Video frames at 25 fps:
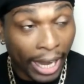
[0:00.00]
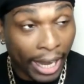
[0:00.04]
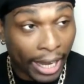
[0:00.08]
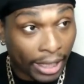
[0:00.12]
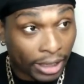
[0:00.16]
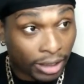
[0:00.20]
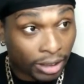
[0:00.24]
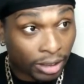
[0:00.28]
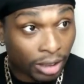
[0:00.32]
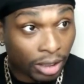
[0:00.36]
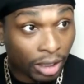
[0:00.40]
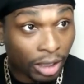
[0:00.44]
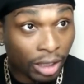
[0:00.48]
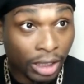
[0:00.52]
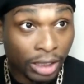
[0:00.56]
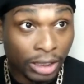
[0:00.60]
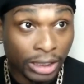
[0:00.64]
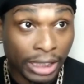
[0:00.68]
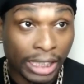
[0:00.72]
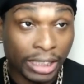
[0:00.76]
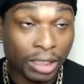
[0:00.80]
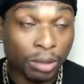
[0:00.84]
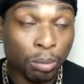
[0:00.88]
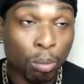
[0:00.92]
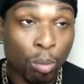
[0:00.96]
And
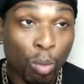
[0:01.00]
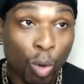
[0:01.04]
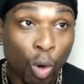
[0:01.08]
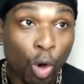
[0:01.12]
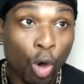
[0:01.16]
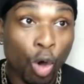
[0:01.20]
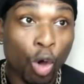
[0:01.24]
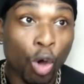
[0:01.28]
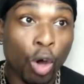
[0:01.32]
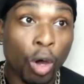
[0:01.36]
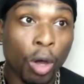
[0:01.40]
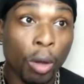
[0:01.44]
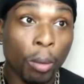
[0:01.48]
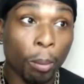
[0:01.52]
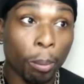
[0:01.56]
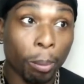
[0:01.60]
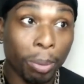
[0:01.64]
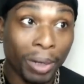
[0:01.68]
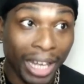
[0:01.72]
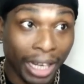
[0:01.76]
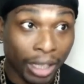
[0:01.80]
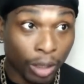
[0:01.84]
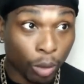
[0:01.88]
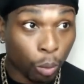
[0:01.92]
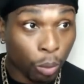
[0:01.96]
there's more
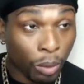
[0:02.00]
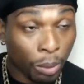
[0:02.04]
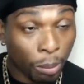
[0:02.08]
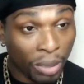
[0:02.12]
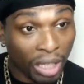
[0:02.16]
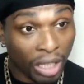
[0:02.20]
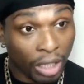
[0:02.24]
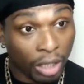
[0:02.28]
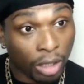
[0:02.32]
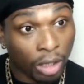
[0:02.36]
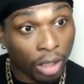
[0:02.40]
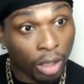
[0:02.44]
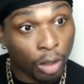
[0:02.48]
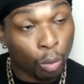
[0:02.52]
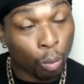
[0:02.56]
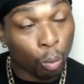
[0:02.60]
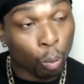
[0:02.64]
black women